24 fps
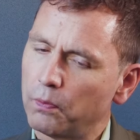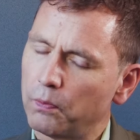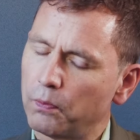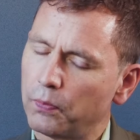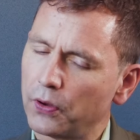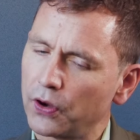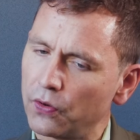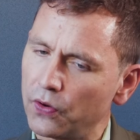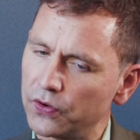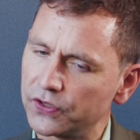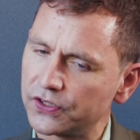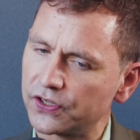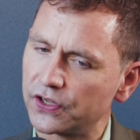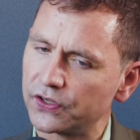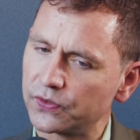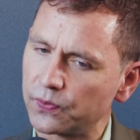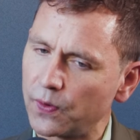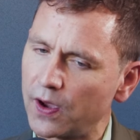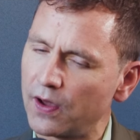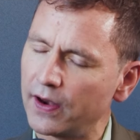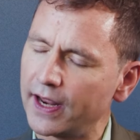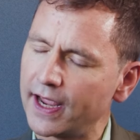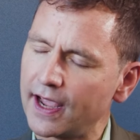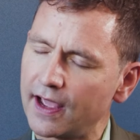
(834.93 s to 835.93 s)
but also as
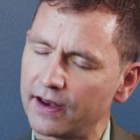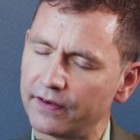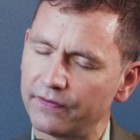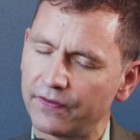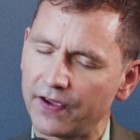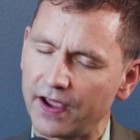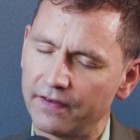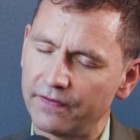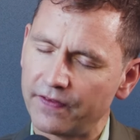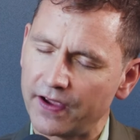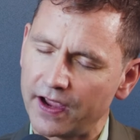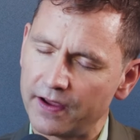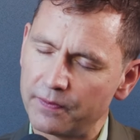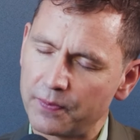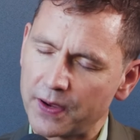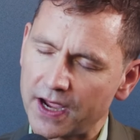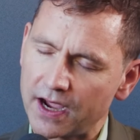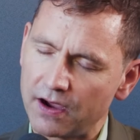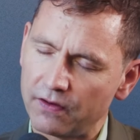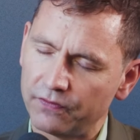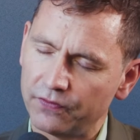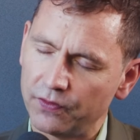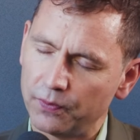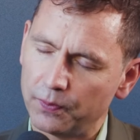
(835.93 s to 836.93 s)
well he had a very, very
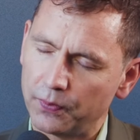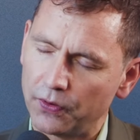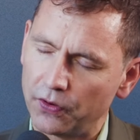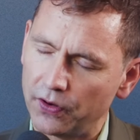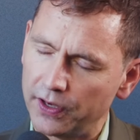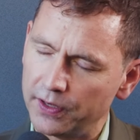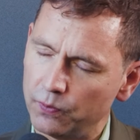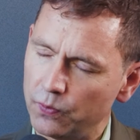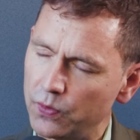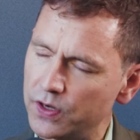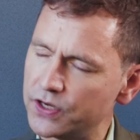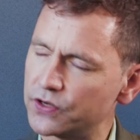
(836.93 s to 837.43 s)
powerful point,